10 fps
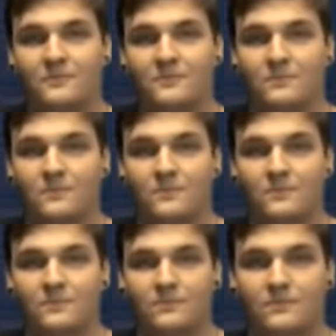
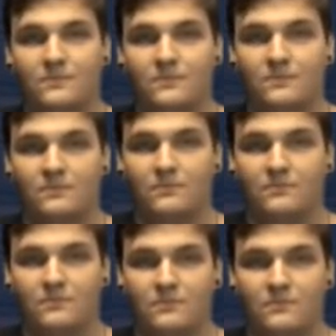
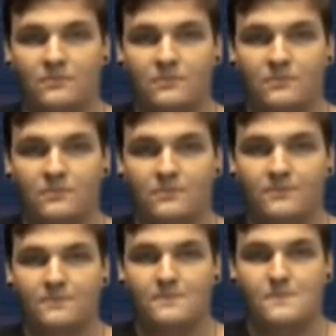
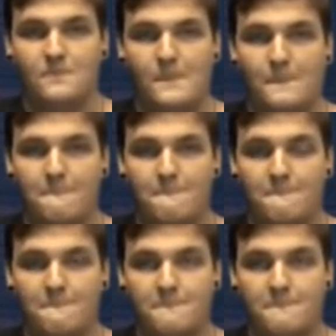[no speech]